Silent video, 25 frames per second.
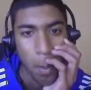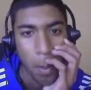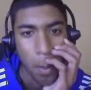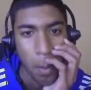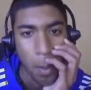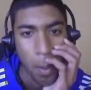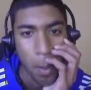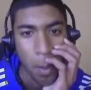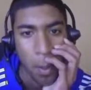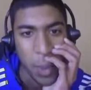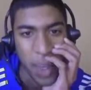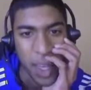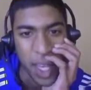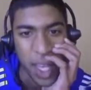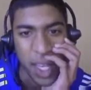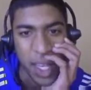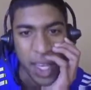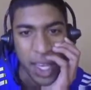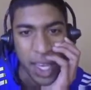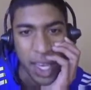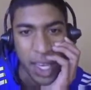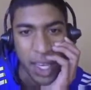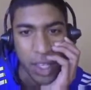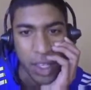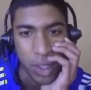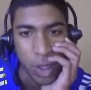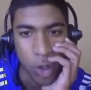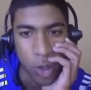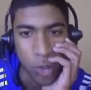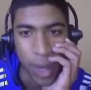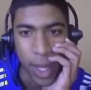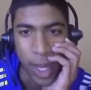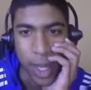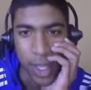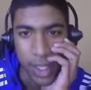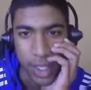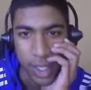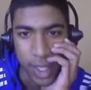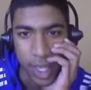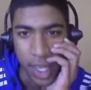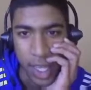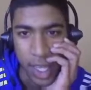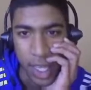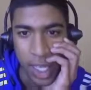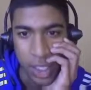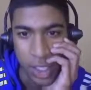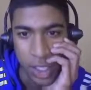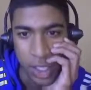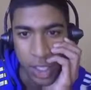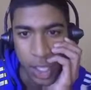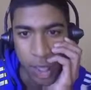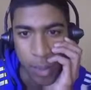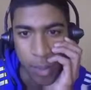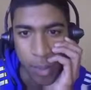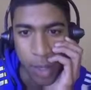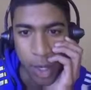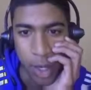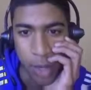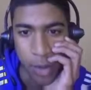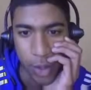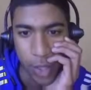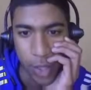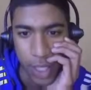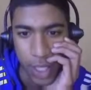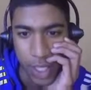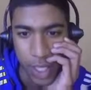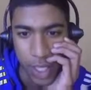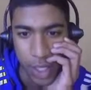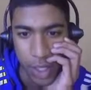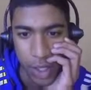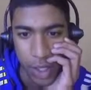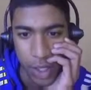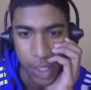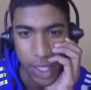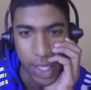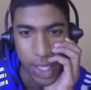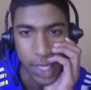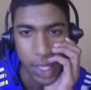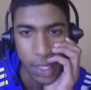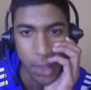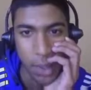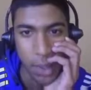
And king can't go back. The king has to come out here again.